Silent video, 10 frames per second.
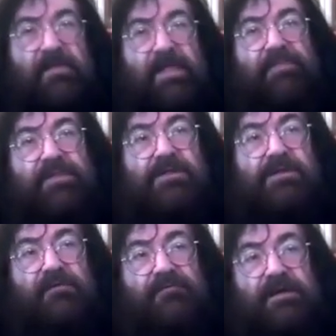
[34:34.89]
that the
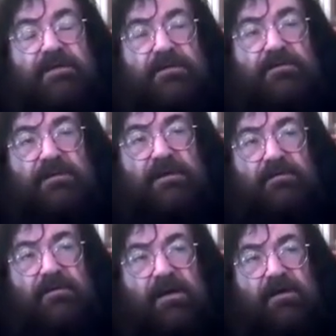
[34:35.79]
Soviet Union
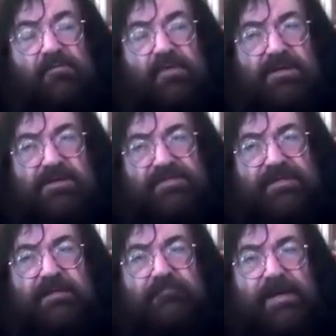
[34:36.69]
was
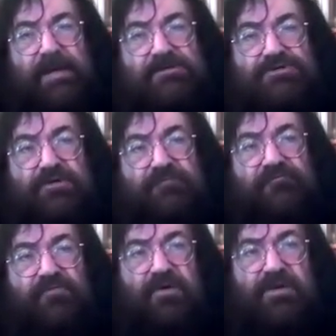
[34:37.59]
the major
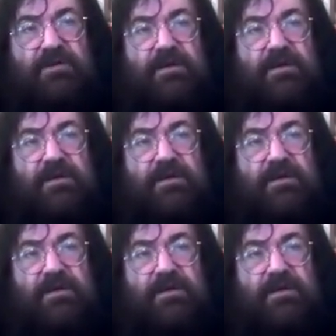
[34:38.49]
force